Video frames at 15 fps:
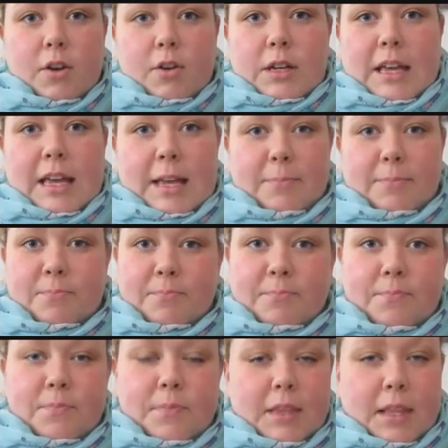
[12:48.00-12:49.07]
Okay,
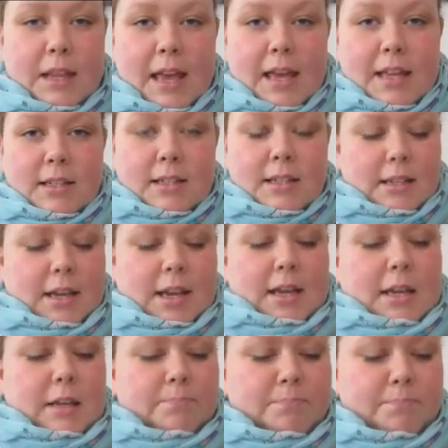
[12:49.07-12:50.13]
the last
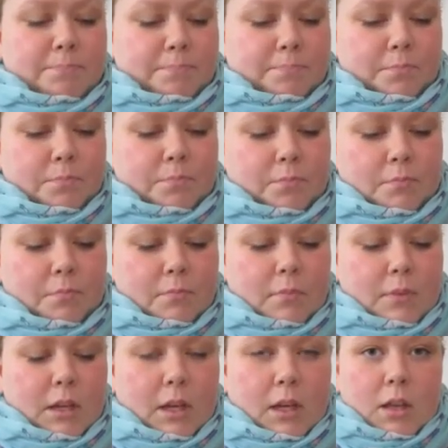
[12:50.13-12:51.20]
day,
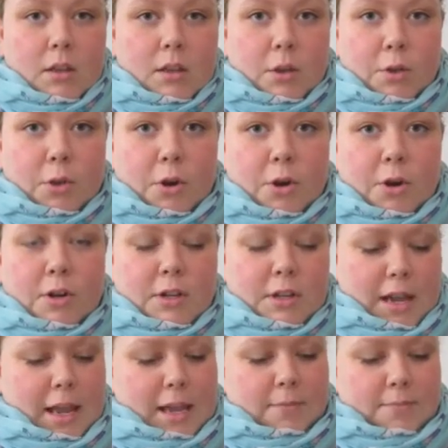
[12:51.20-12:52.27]
the third
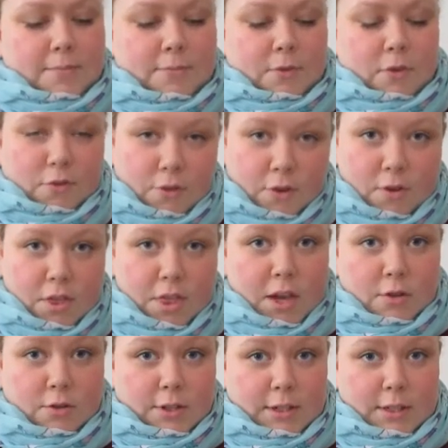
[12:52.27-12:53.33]
day for
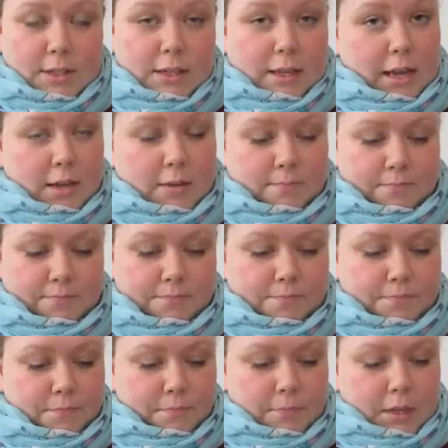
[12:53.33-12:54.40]
4,000 yen,
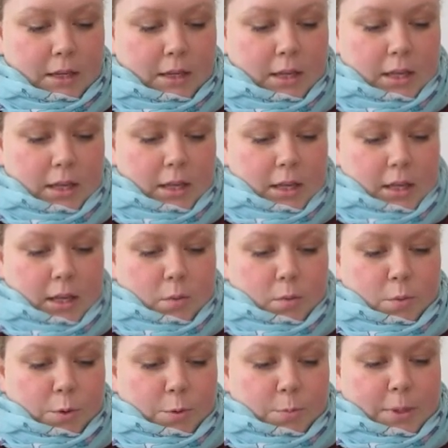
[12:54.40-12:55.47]

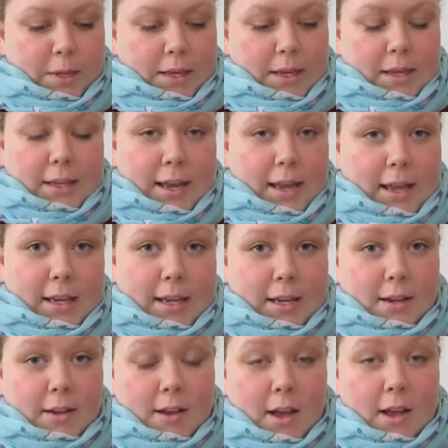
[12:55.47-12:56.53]
would be a day
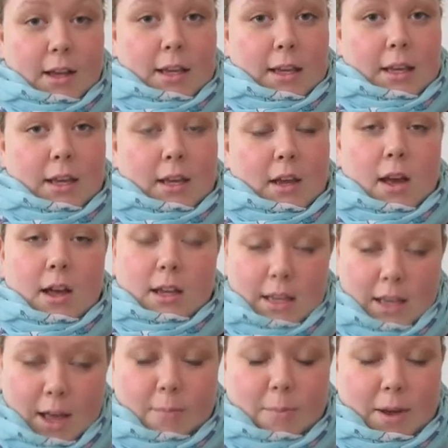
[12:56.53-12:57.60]
in
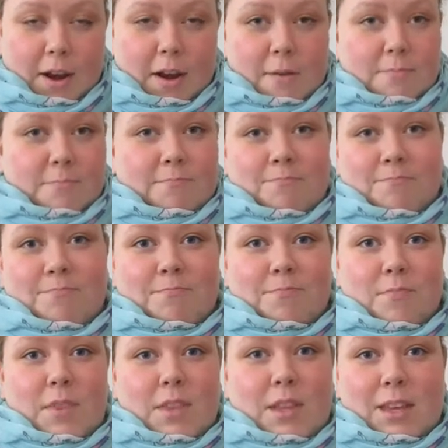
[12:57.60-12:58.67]
Akihabara,
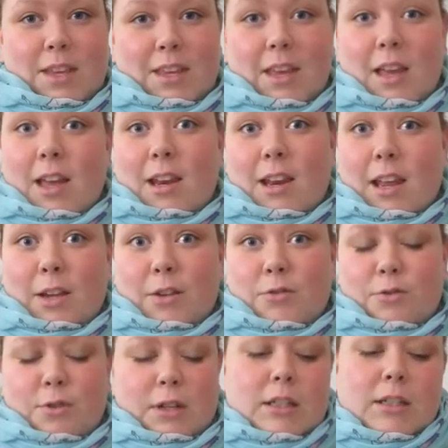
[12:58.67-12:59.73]
the
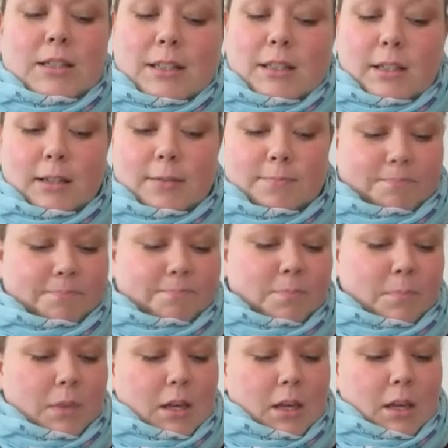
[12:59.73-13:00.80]
electric city.
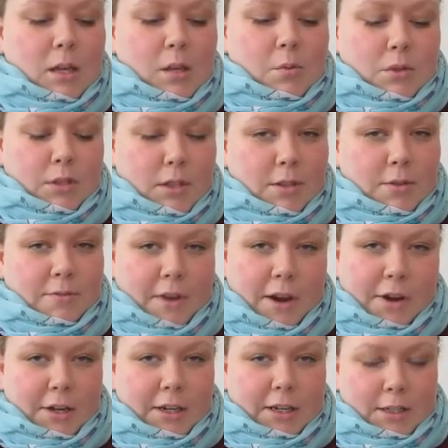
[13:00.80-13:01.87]
This
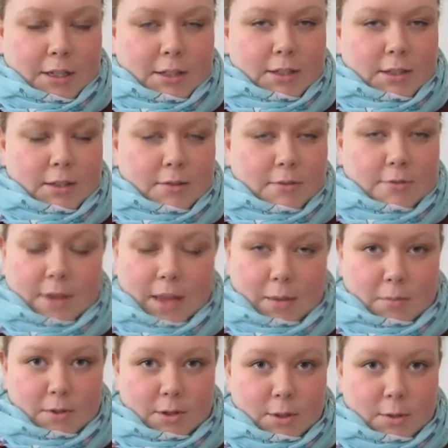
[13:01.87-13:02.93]
very
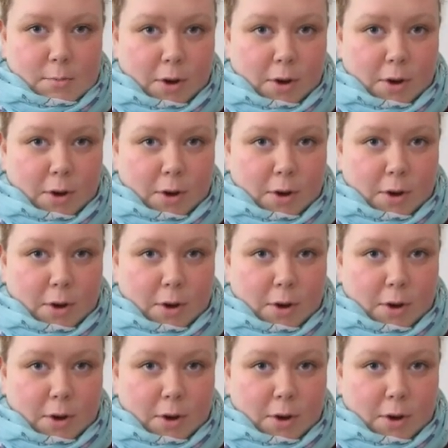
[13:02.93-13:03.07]
famous